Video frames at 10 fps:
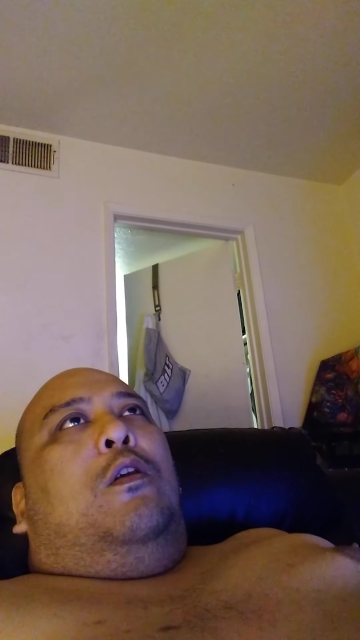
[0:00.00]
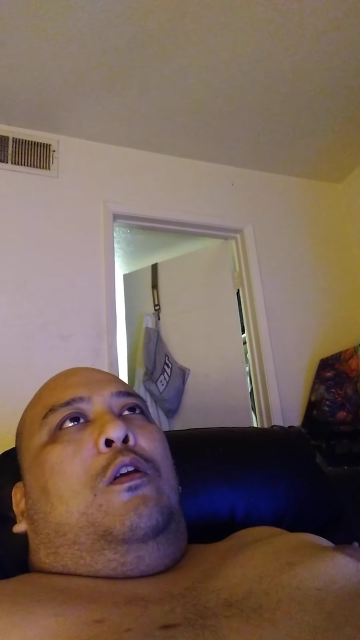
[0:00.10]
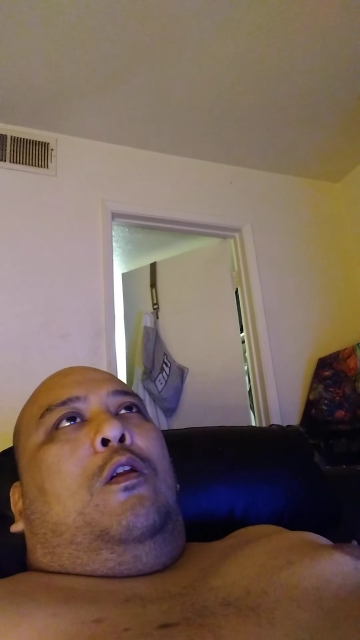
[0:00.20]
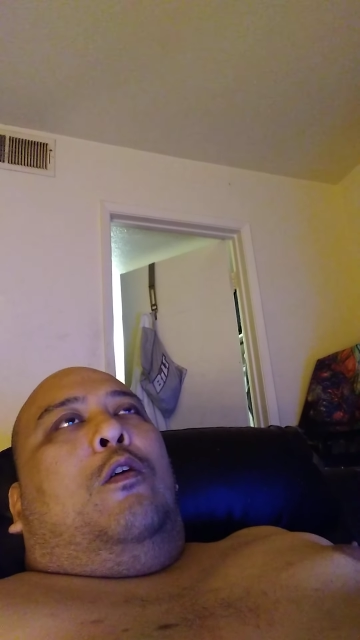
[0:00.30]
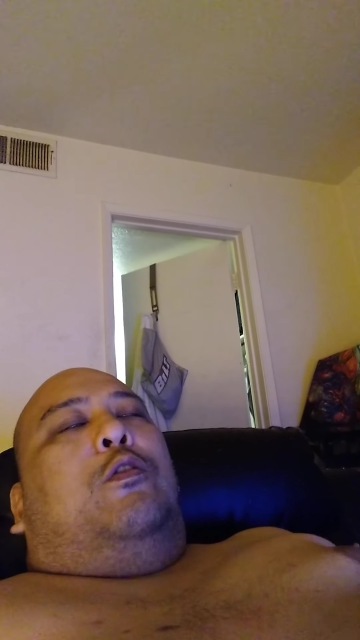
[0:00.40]

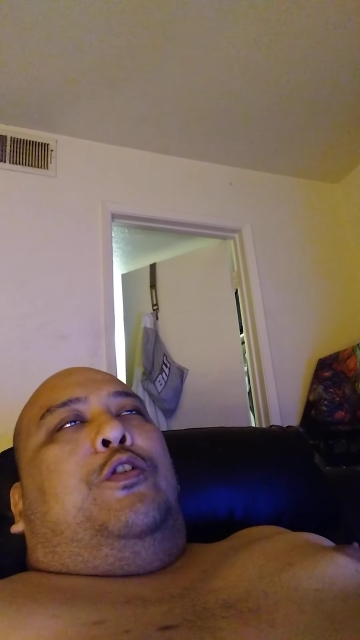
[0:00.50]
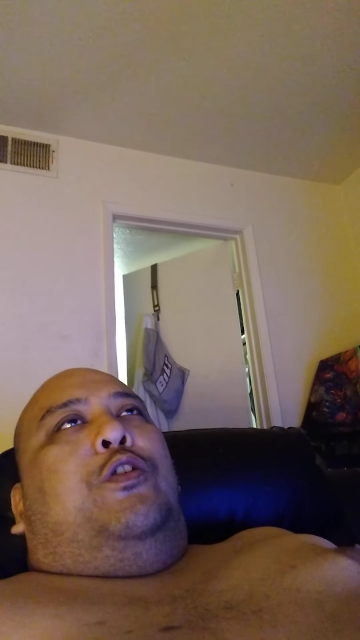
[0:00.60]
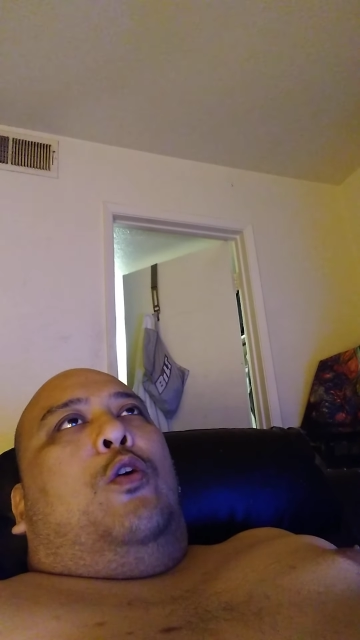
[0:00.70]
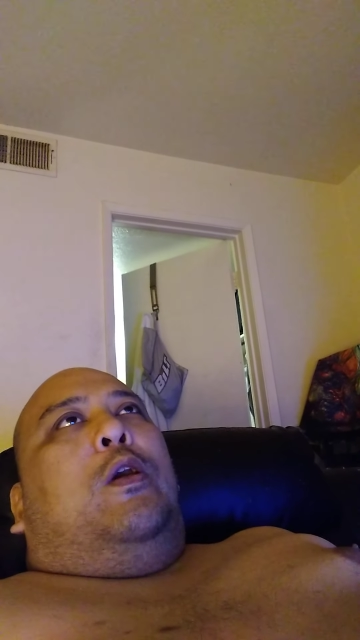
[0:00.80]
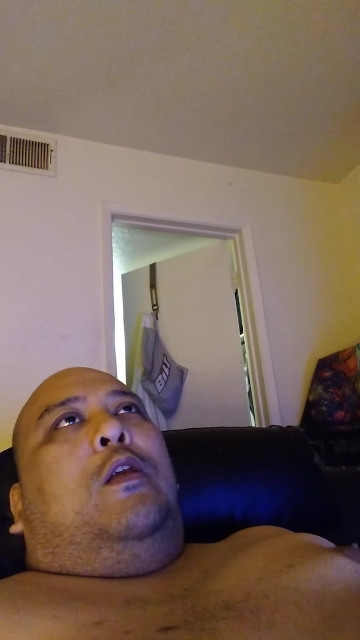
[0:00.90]
you don't know what you're
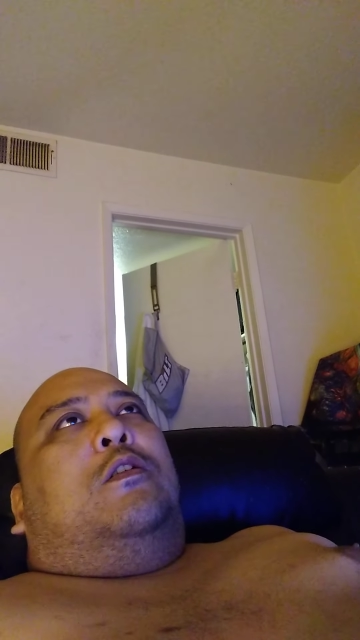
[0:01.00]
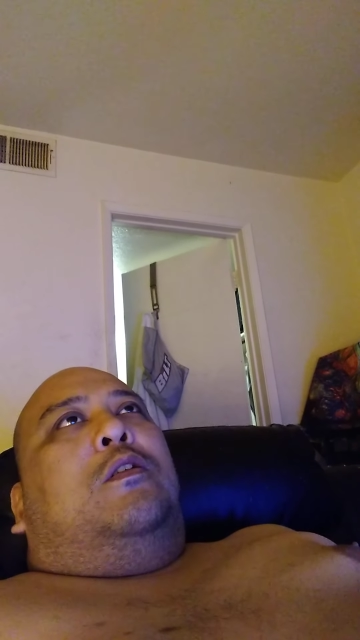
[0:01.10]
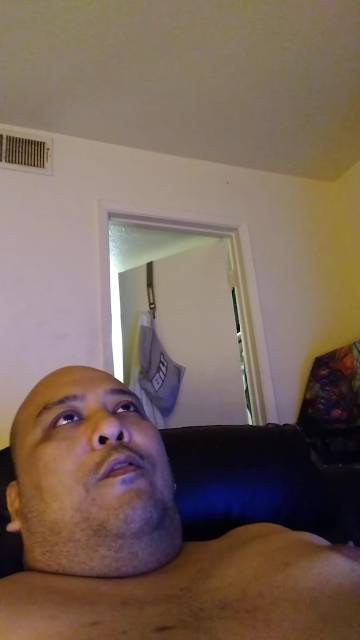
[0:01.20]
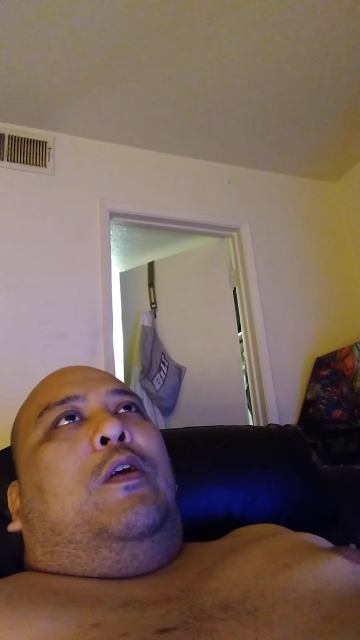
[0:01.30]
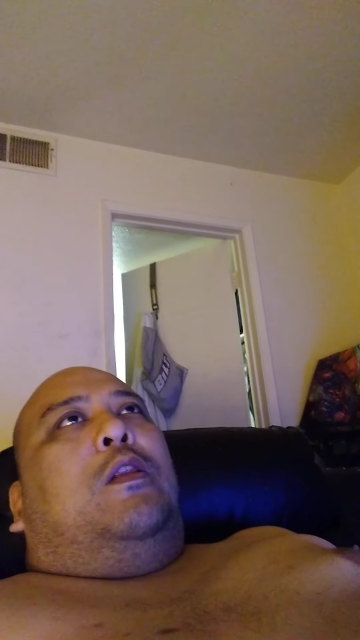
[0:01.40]
doing and
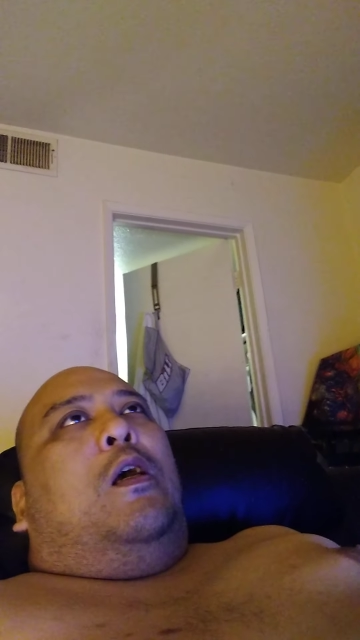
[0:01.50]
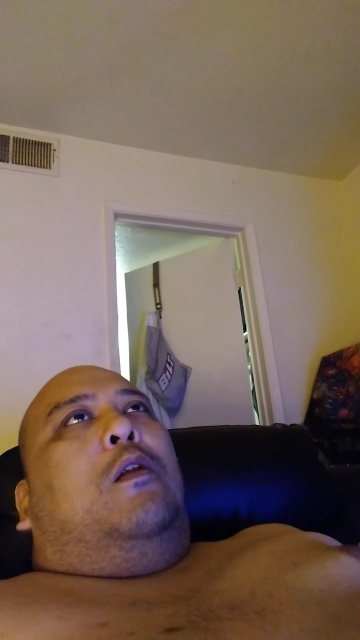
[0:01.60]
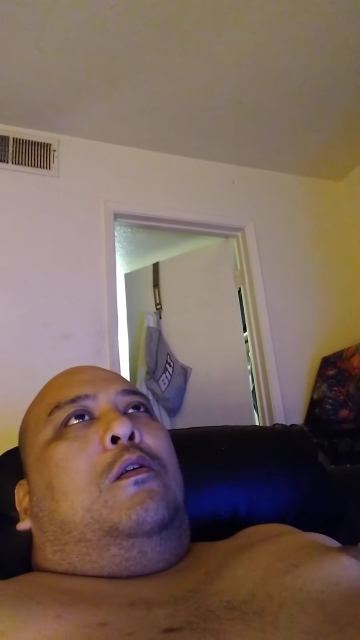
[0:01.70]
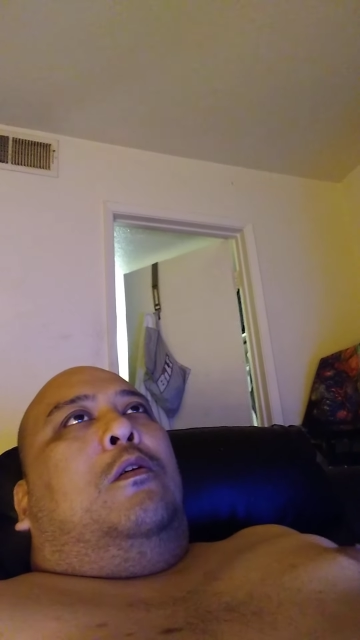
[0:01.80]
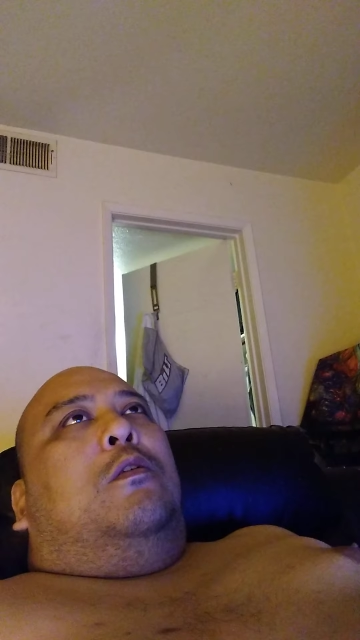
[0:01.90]
stuff like
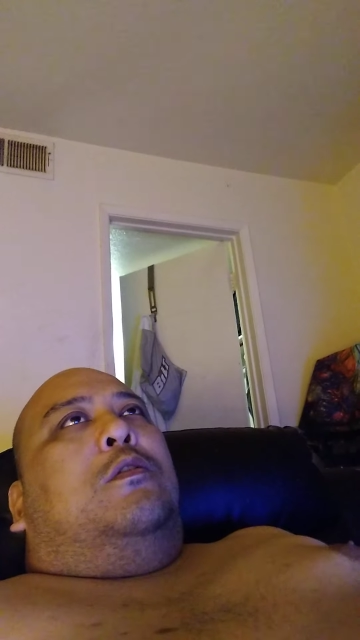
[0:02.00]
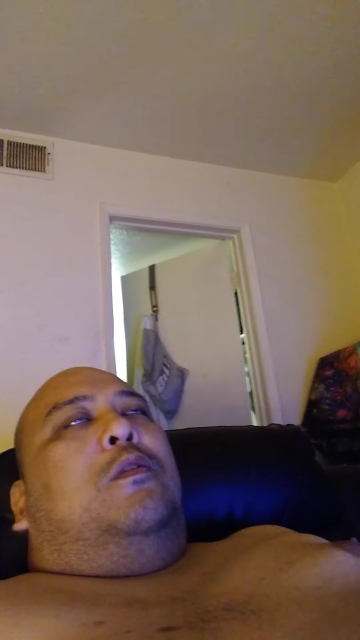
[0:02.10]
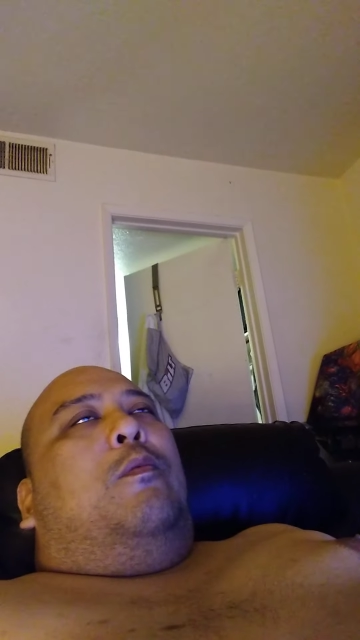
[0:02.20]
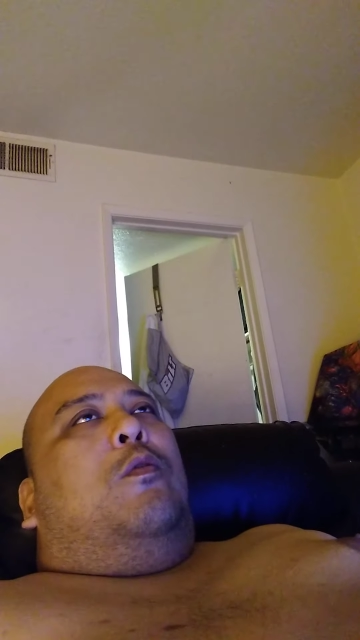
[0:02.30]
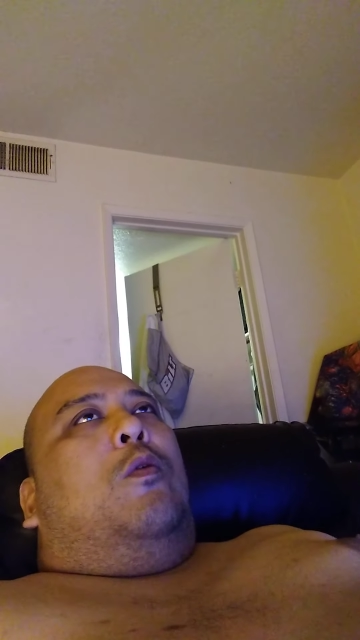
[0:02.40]
that, or
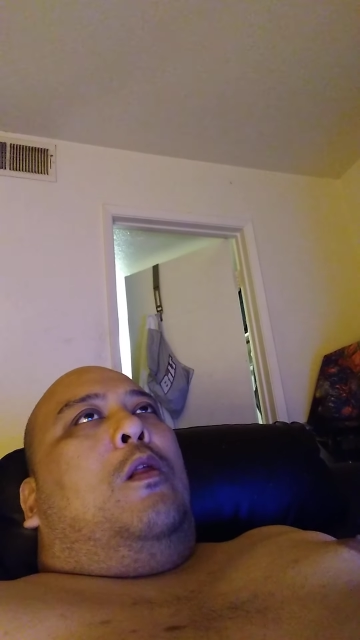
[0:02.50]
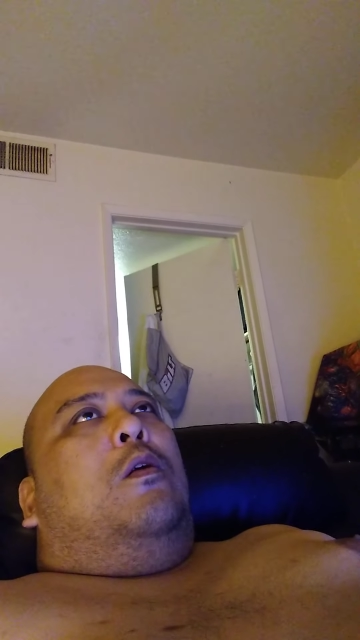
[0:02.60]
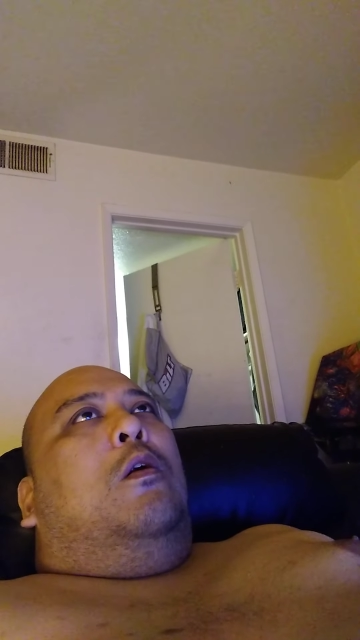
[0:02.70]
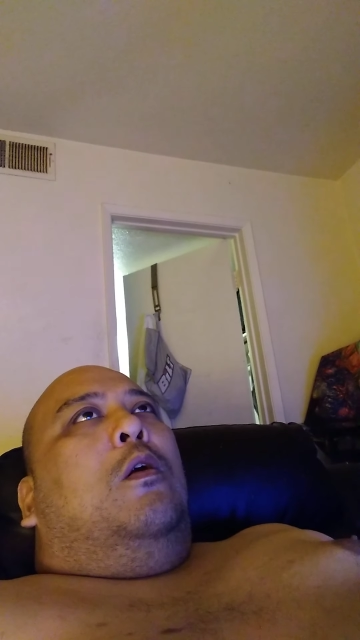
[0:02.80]
something or other.